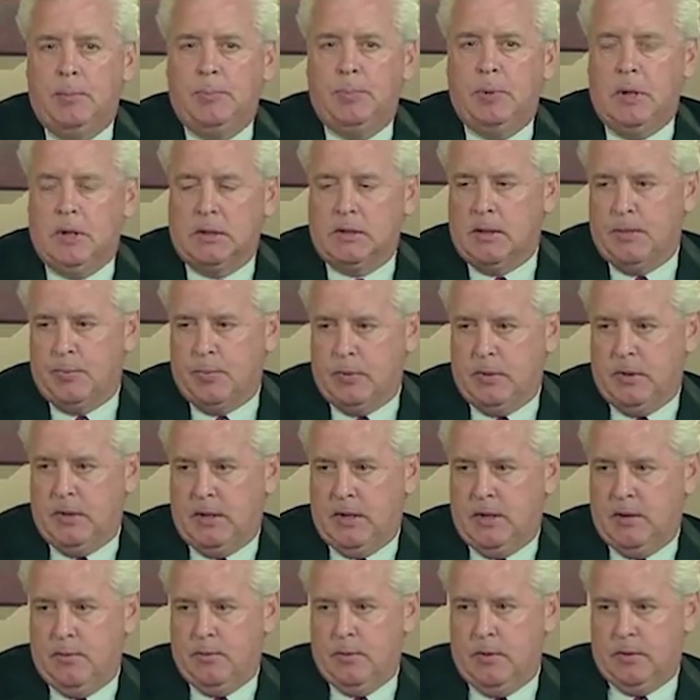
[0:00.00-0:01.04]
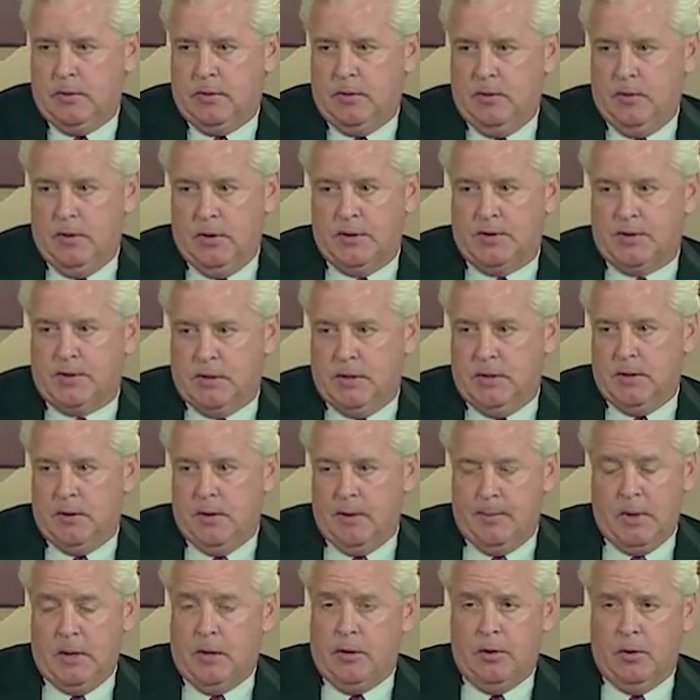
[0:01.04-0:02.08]
plugged up you get with your
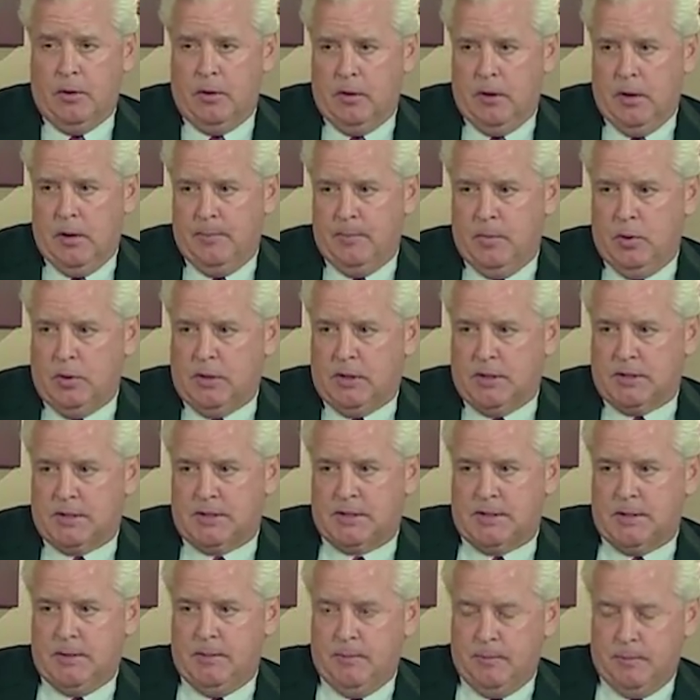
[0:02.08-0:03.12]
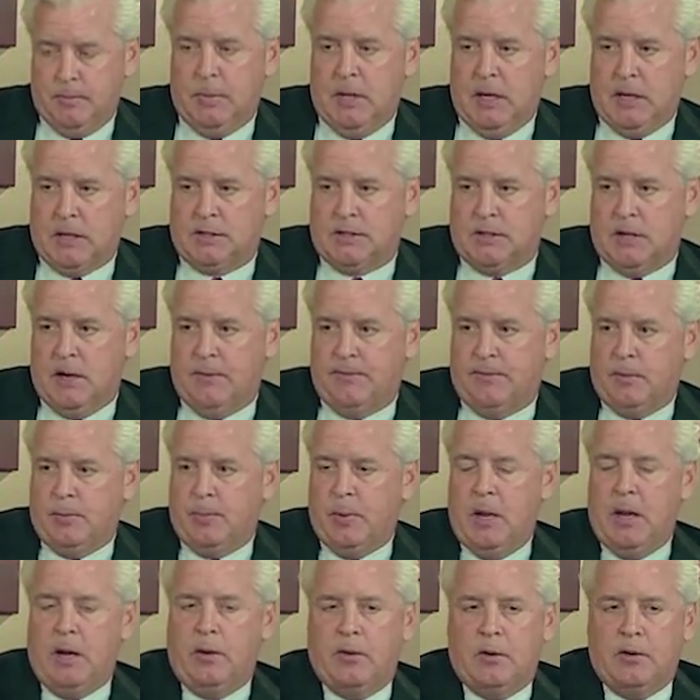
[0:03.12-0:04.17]
insulin. I mean, your mucus blocks off your
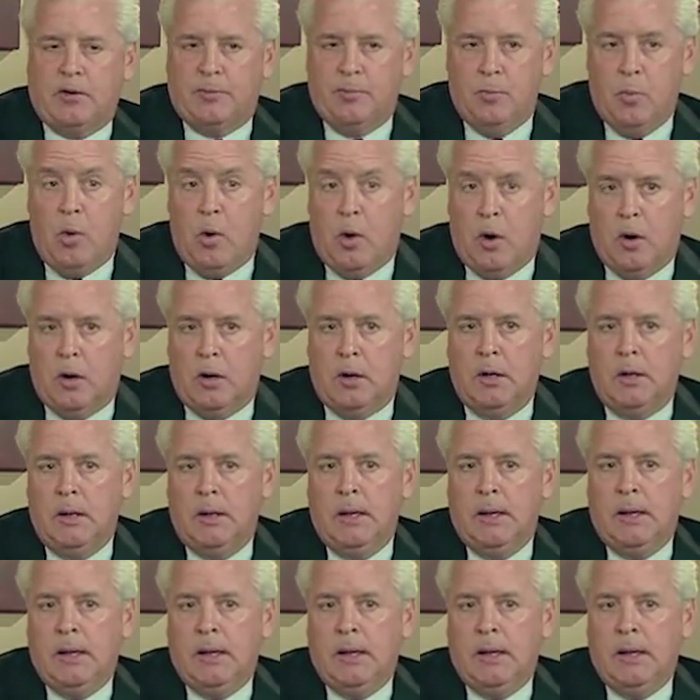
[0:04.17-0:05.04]
pancreas more.